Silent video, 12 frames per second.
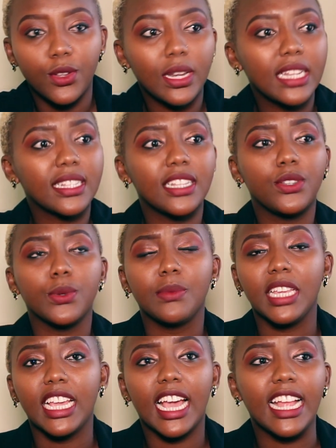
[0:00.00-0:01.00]
Don't listen to
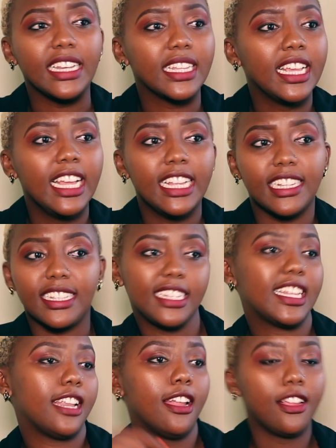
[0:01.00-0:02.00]
me and just
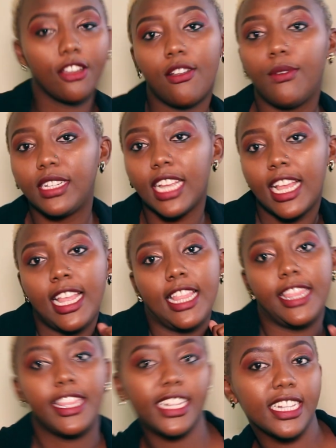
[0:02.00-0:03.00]
say, you know what,
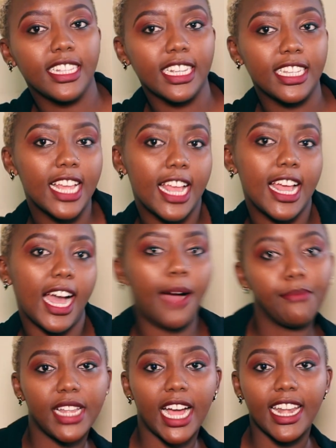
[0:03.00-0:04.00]
this is it,
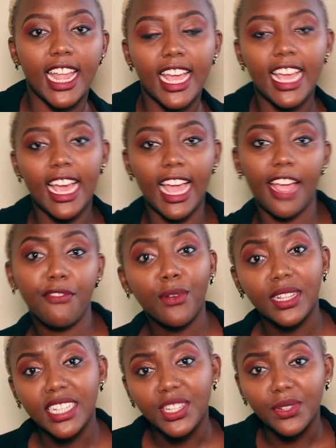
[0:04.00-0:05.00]
I'm done
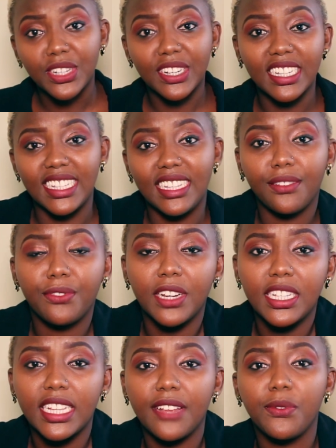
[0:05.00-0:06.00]
everyone's situation is
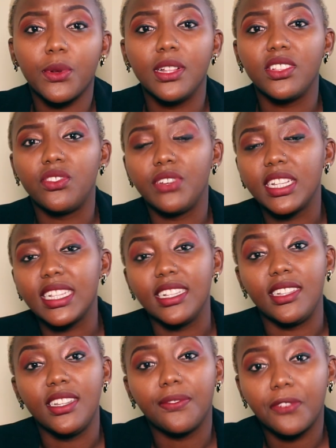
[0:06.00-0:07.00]
different everyone's race
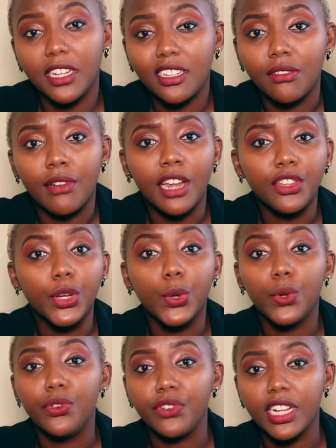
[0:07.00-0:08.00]
is different run your
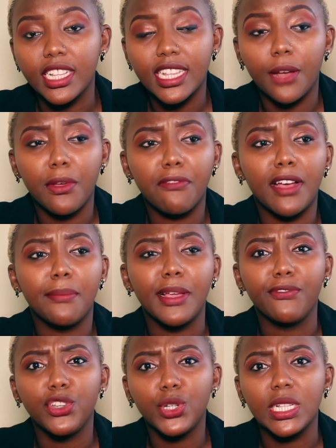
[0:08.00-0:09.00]
own race however
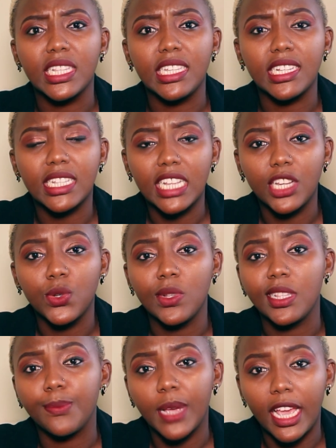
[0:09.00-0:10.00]
my video is just here to
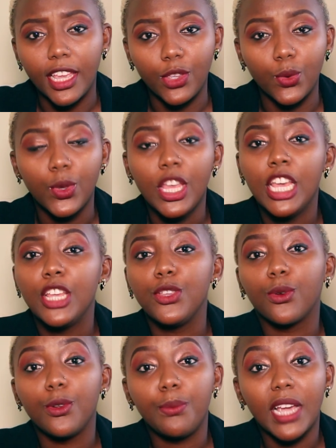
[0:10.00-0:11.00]
inspire you
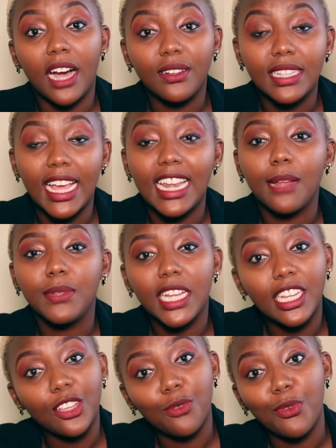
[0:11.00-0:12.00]
you could be out there and i'm
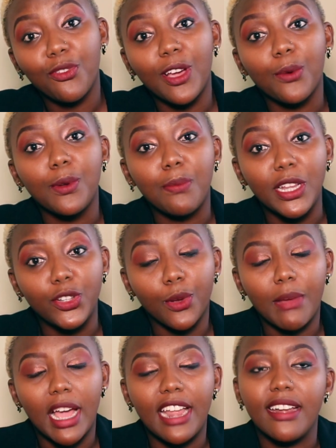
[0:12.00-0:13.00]
telling you before i quit my
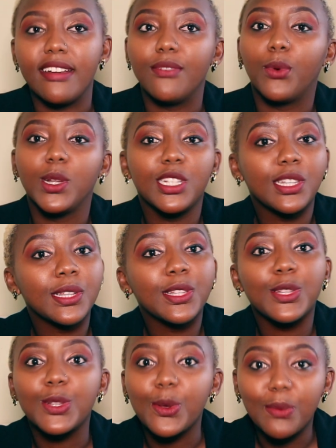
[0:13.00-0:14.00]
job i watched
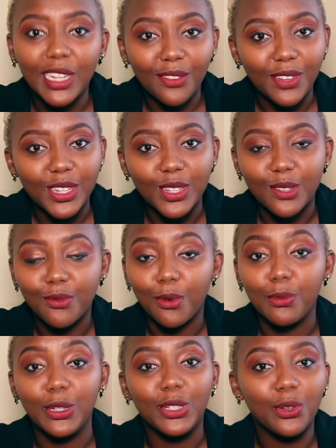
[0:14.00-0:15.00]
so many videos from
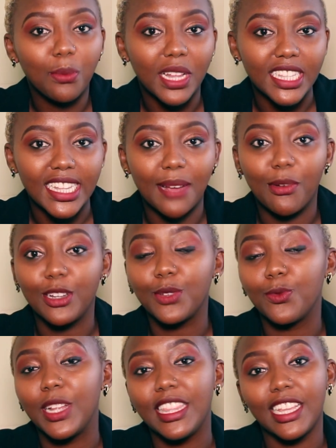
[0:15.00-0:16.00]
youtubers about
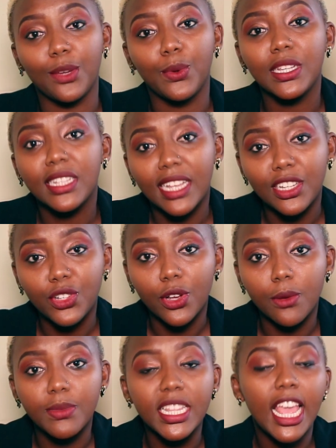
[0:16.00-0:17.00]
when they quit their
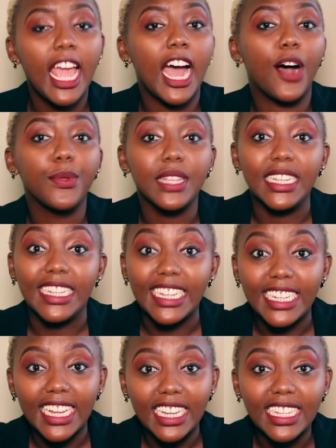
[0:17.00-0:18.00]
jobs how they
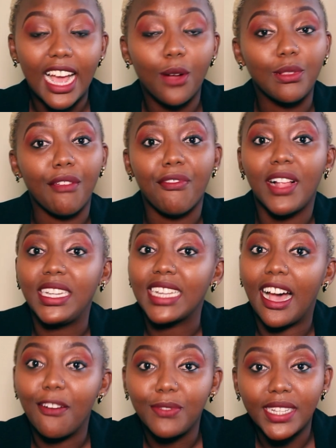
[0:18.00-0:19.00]
did it how they felt
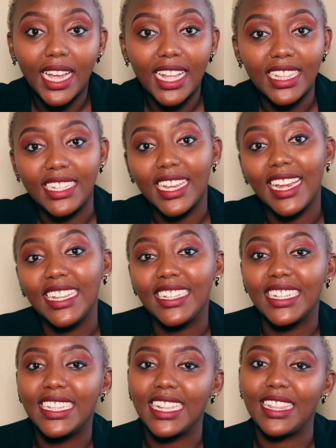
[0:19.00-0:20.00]
after the
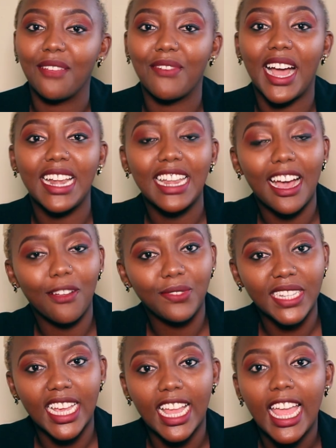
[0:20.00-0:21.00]
challenges that they've had
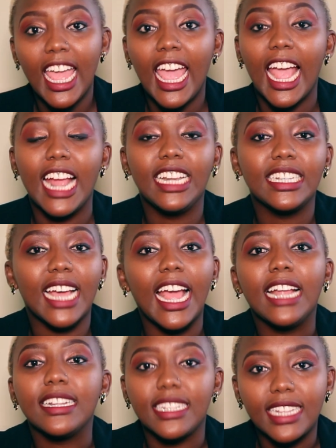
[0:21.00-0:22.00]
after and i
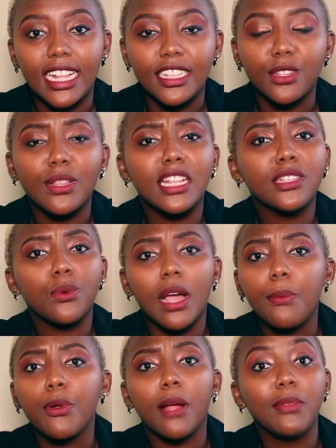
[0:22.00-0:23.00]
understand so that's
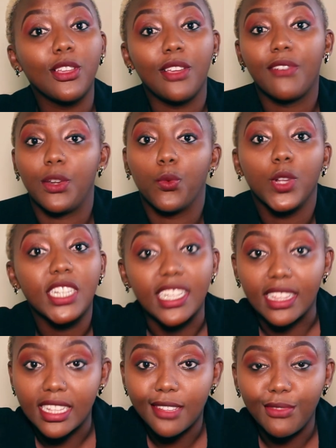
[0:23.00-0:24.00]
why probably you're even
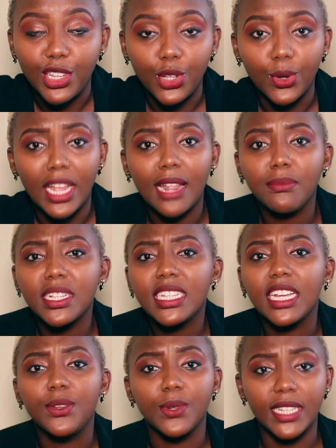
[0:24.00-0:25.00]
watching this video and i'm just
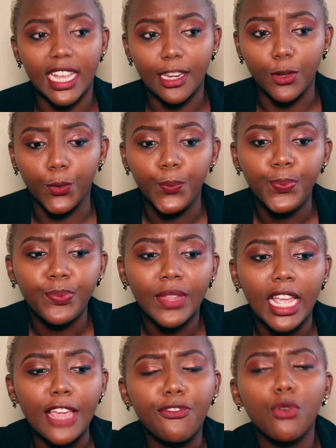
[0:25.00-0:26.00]
here to tell you
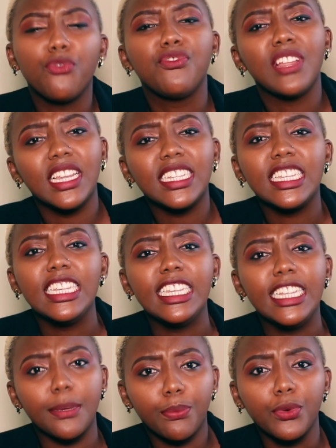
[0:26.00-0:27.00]
if you feel it
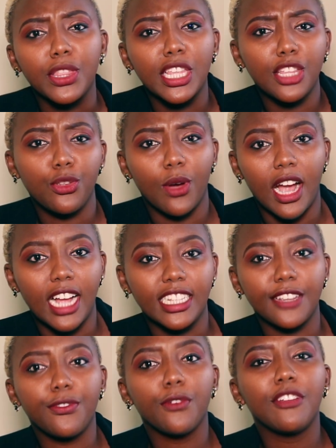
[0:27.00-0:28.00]
deep within your
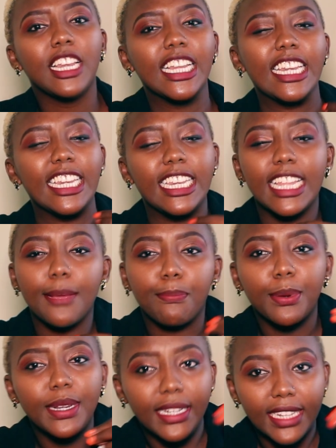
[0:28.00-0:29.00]
heart if you feel it
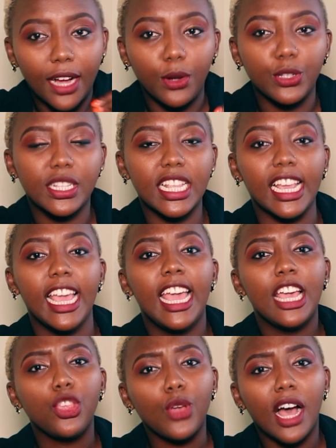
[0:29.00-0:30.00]
deep down you see
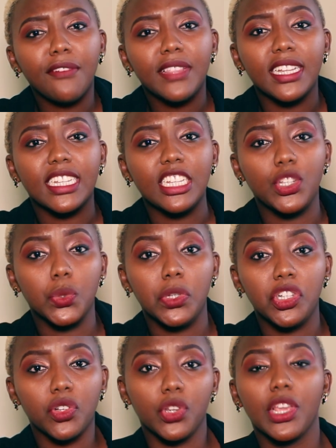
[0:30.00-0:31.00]
you have that
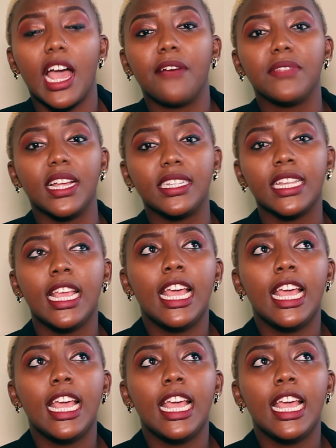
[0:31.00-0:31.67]
intuition you have that